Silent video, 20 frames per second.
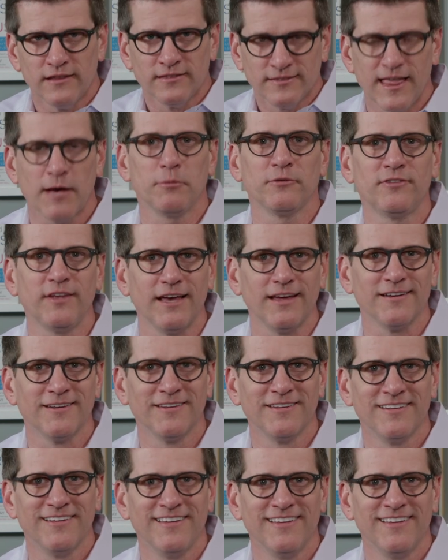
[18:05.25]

That was it.